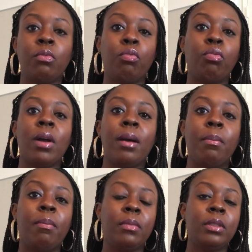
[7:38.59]

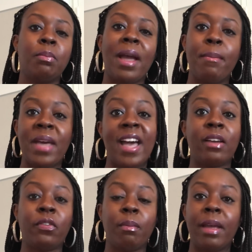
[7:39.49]
rub my
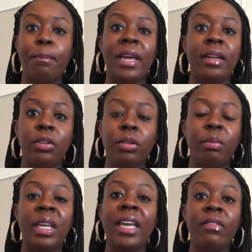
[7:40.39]
back for my bad girl
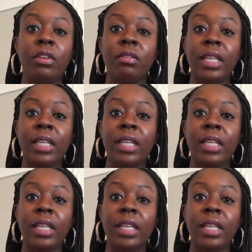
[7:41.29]
behavior.